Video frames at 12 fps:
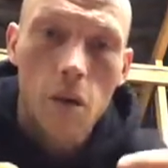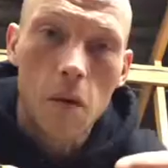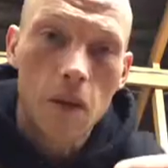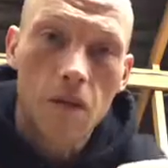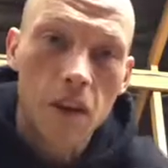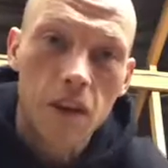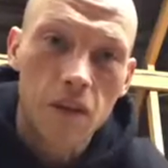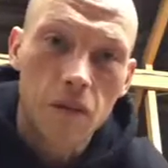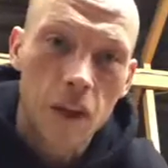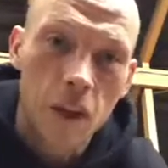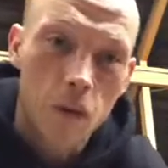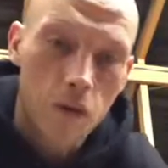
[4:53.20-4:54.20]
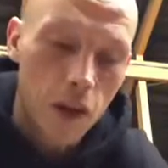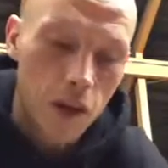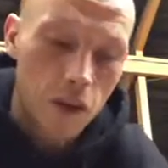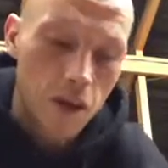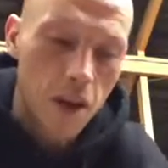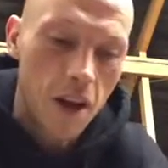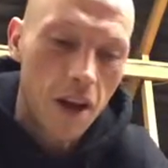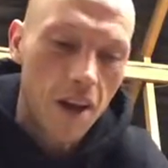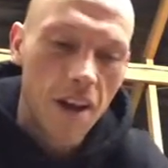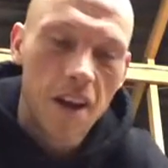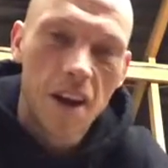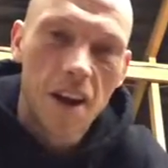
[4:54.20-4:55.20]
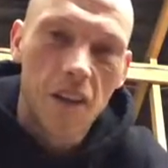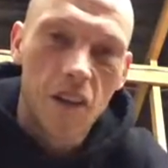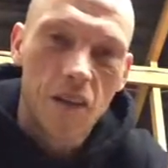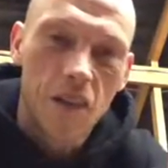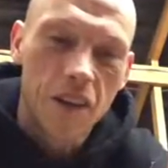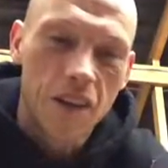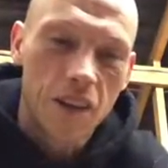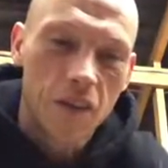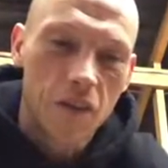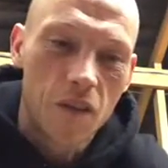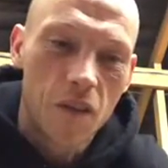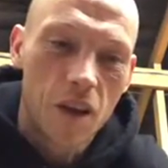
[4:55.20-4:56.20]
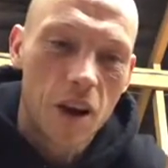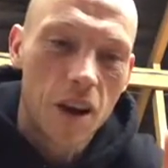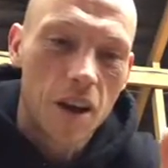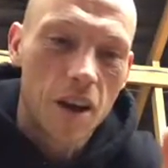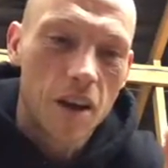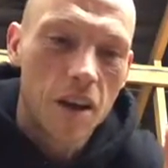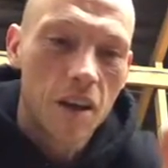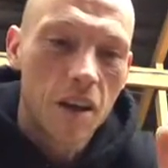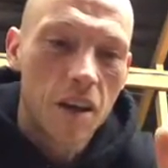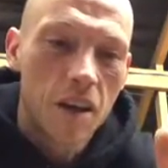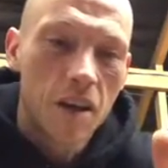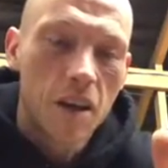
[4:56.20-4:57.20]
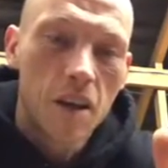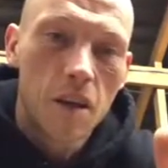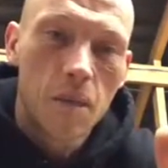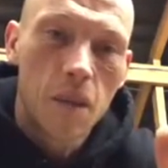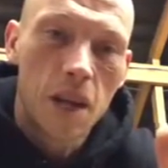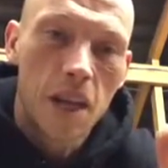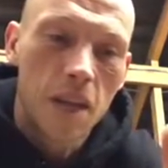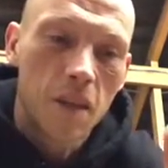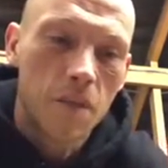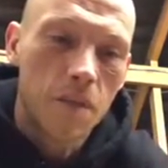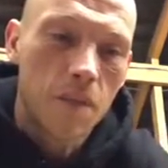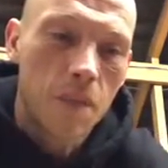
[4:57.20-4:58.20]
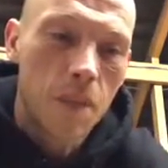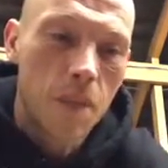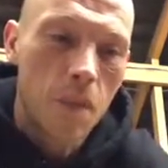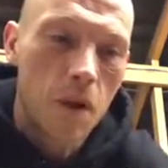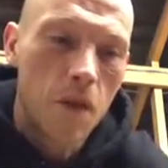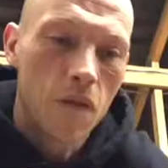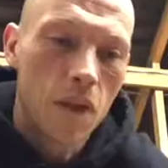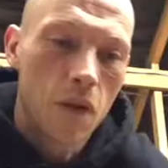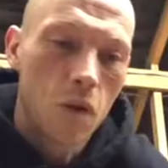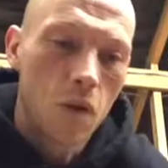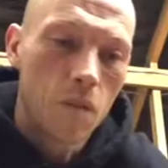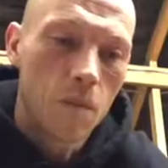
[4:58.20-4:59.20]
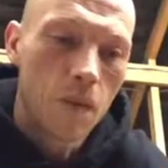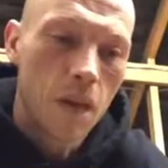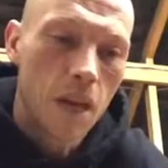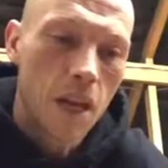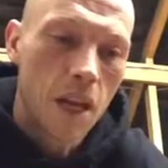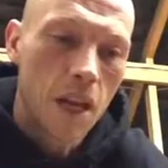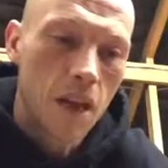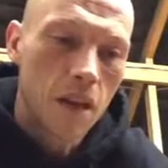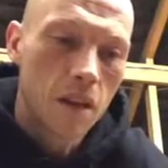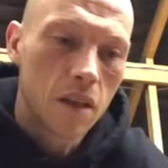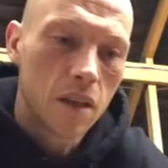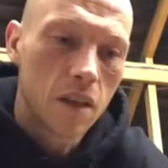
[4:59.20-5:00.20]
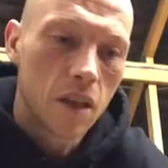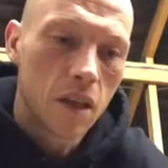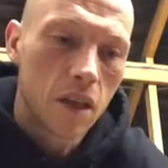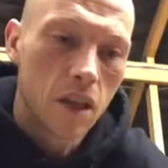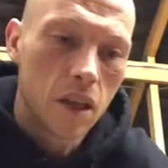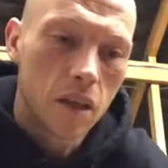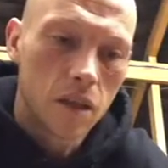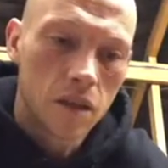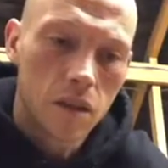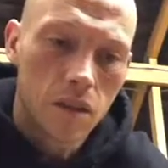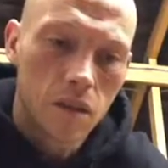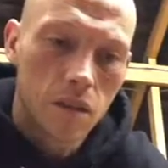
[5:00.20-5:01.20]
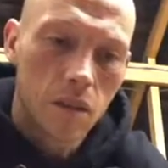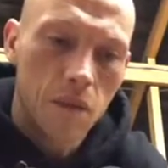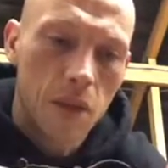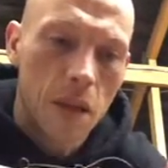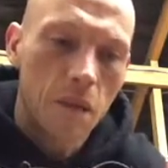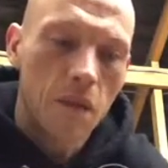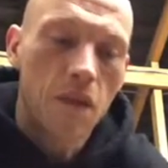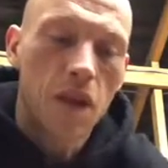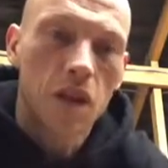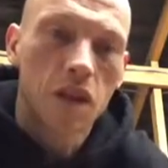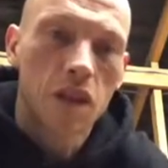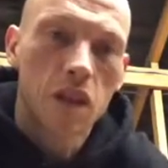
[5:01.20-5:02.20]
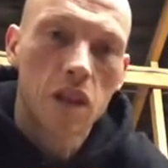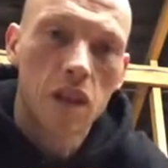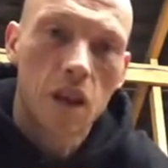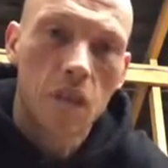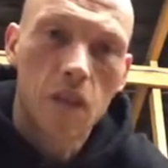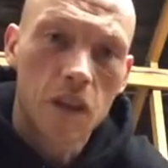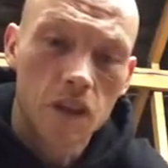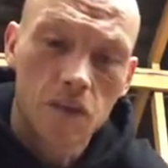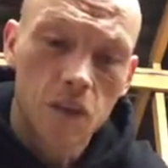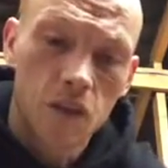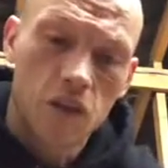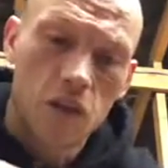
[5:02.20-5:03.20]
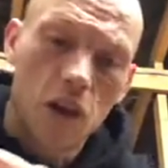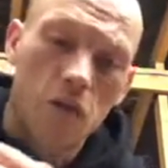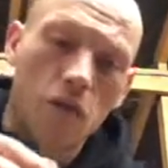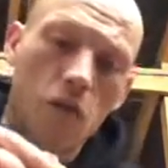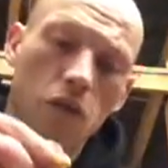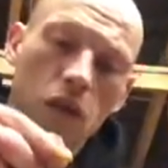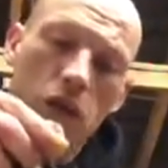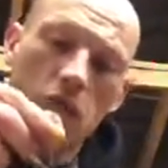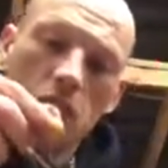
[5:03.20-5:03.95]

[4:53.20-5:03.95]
only fishing for little fish. I'm not fishing for bloody whatever they call them in linear, you know. some named fish. I'm fishing for just general fish.